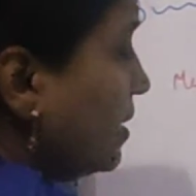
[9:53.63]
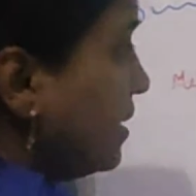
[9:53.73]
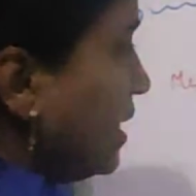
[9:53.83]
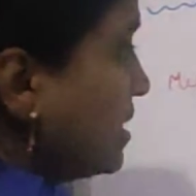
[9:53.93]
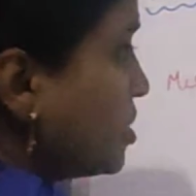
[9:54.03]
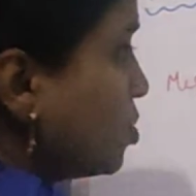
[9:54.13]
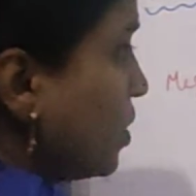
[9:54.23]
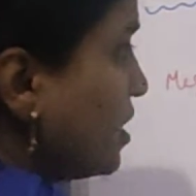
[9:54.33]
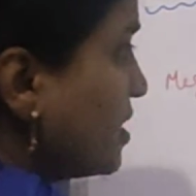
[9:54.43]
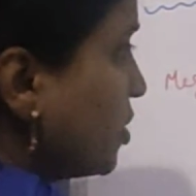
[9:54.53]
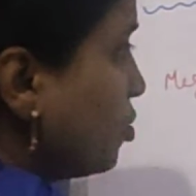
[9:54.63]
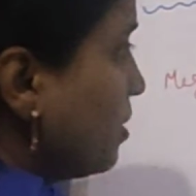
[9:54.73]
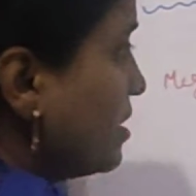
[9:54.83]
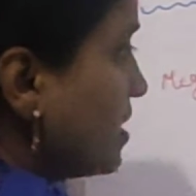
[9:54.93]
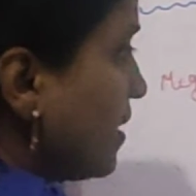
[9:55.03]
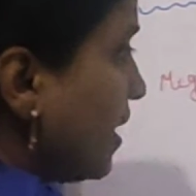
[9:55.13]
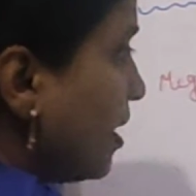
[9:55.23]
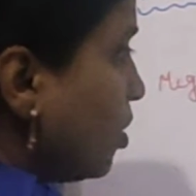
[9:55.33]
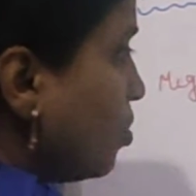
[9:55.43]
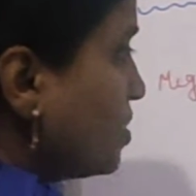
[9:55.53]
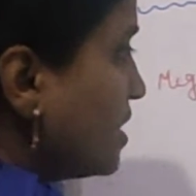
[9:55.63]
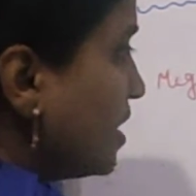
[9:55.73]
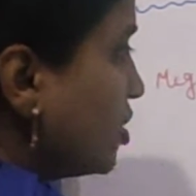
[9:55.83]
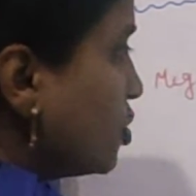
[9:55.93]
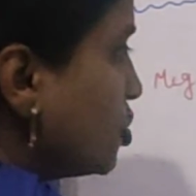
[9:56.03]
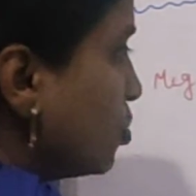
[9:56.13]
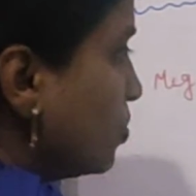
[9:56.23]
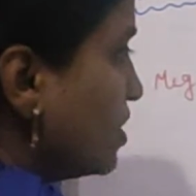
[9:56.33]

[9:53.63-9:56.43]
these two integuments are enclosing a tissue.